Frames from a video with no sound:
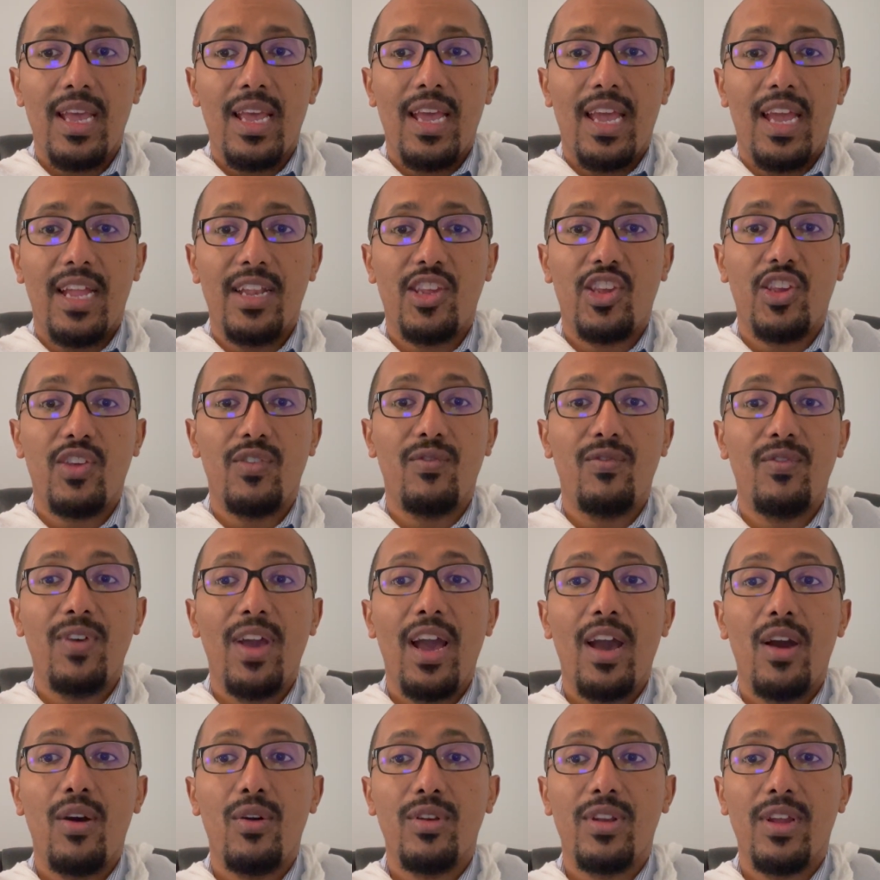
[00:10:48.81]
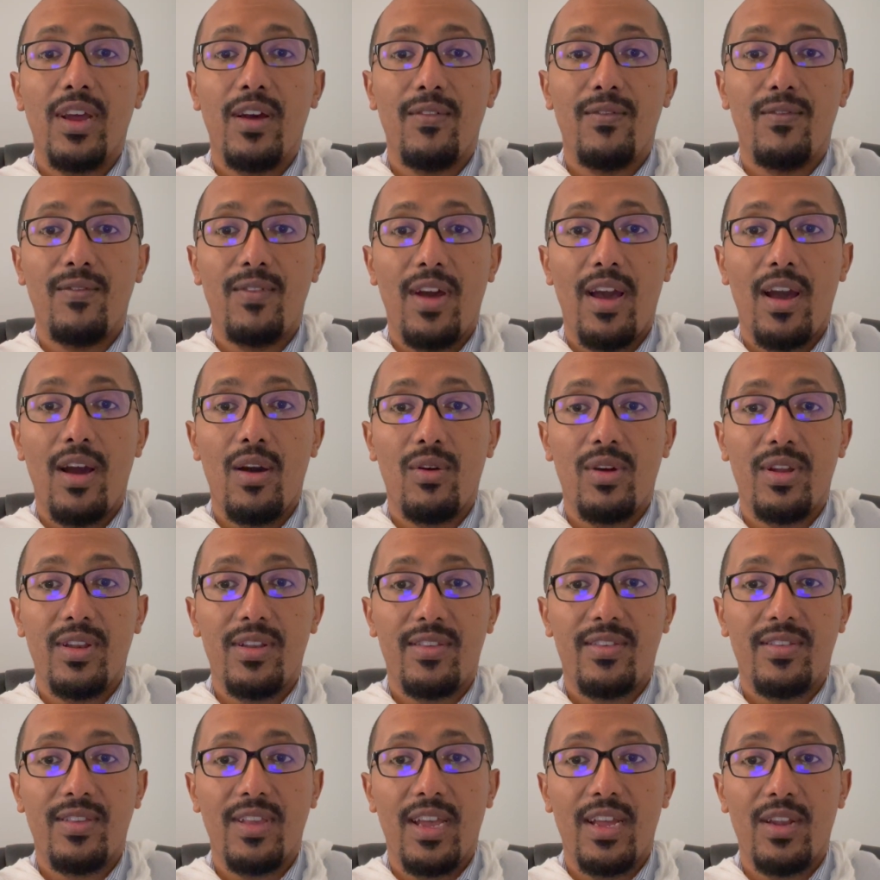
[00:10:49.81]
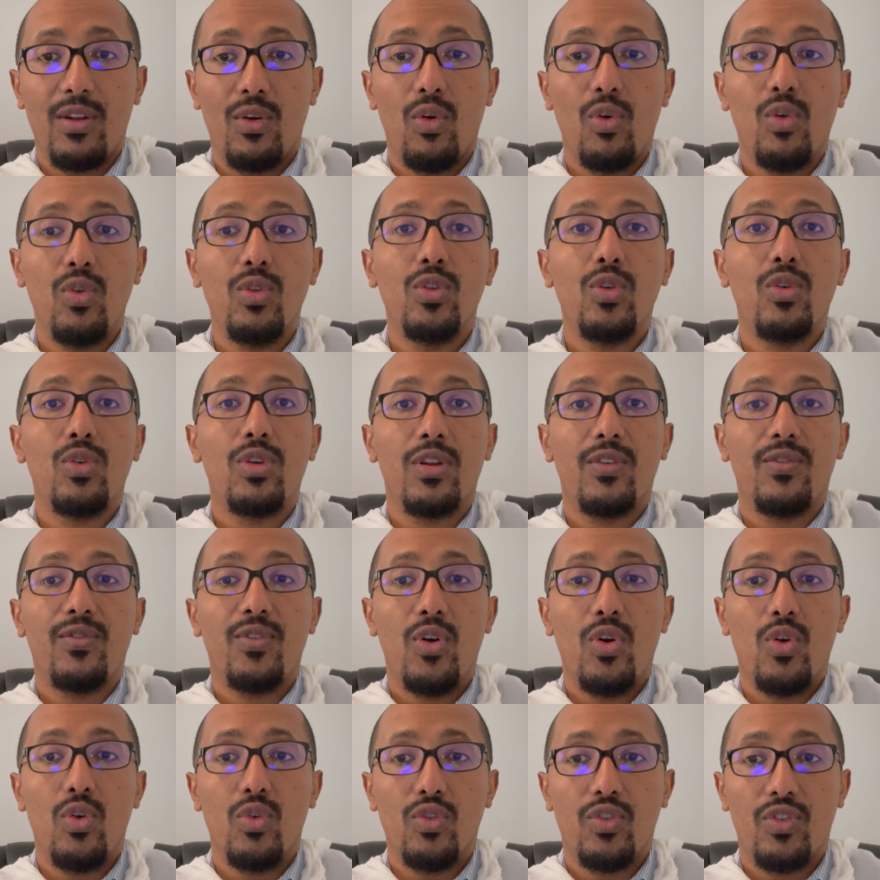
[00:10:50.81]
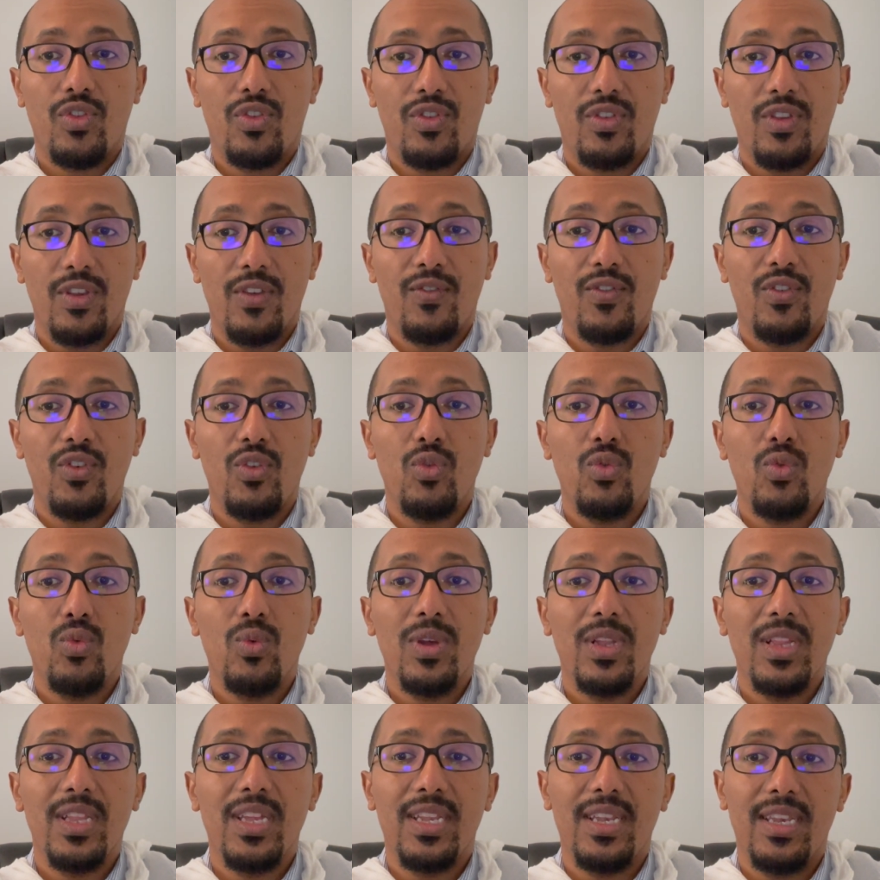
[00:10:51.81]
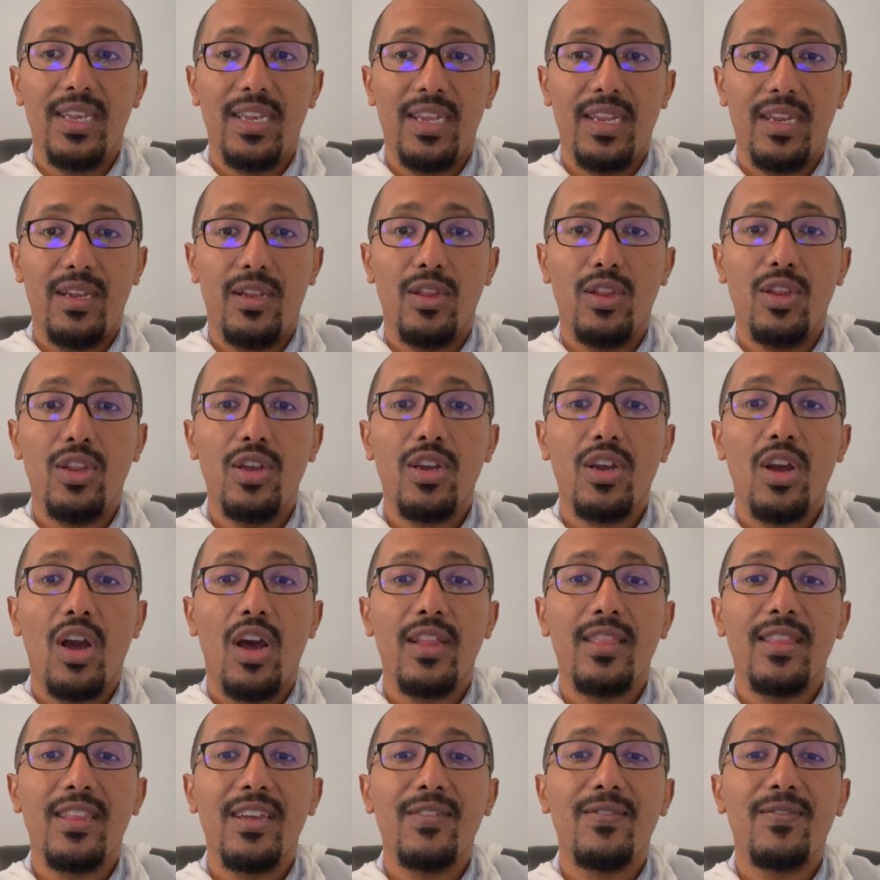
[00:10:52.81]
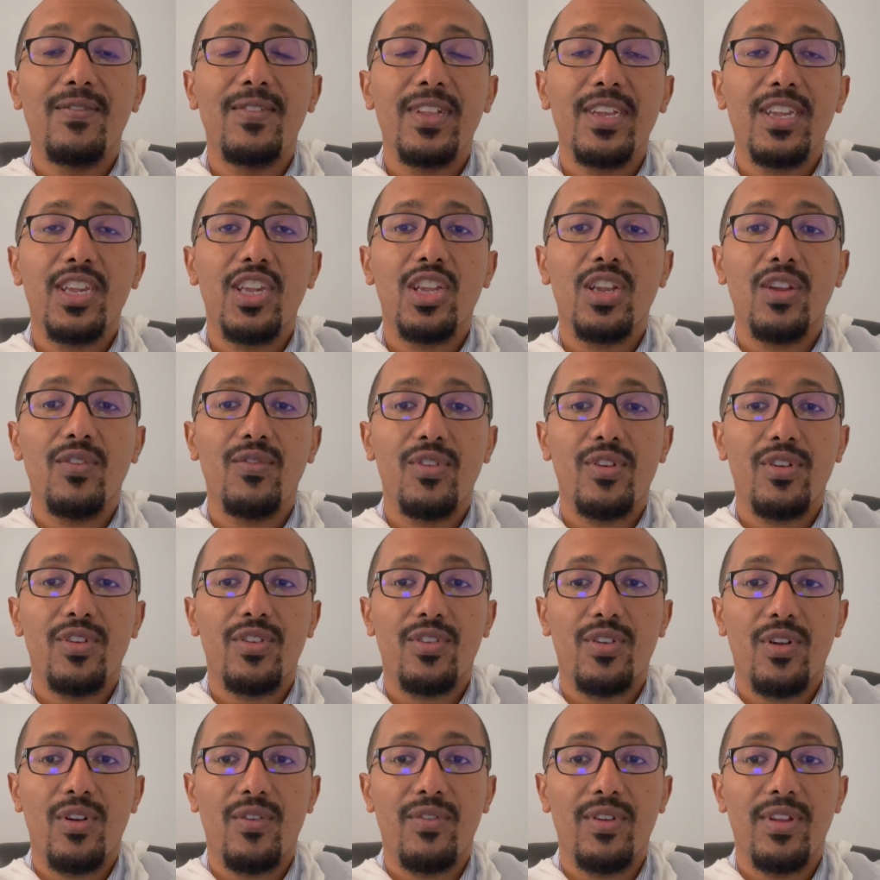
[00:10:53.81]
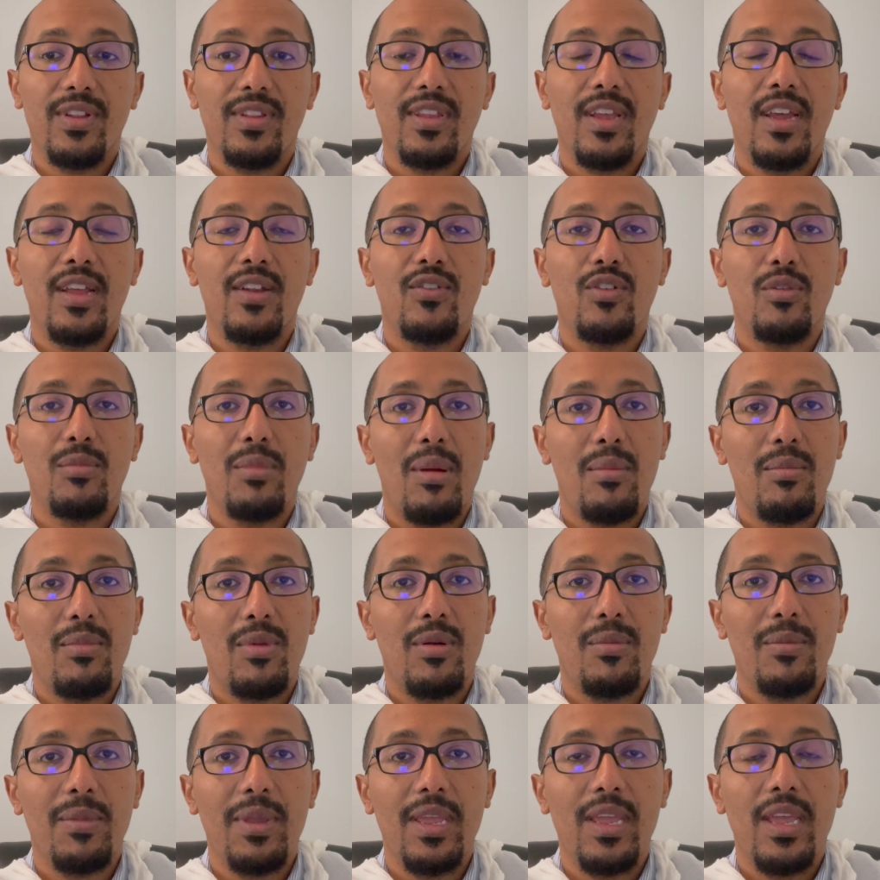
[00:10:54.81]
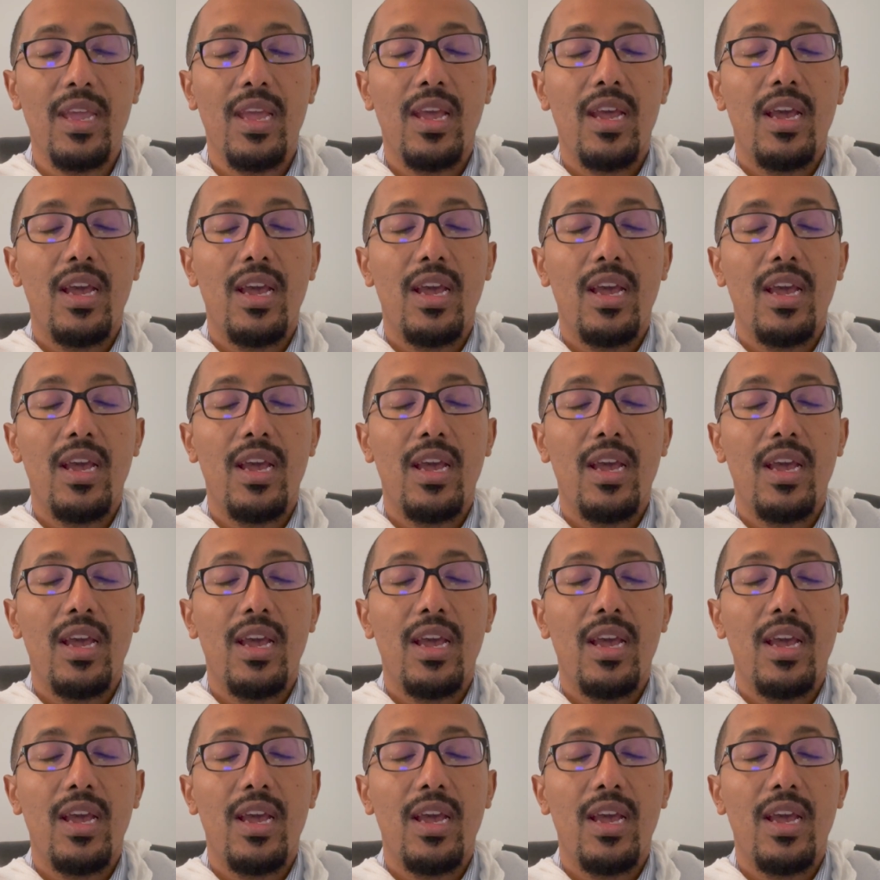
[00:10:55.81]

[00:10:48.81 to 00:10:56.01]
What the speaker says: And she vowed a vow and said, O Lord of hosts, if you will indeed look on the affliction of your servant and remember me.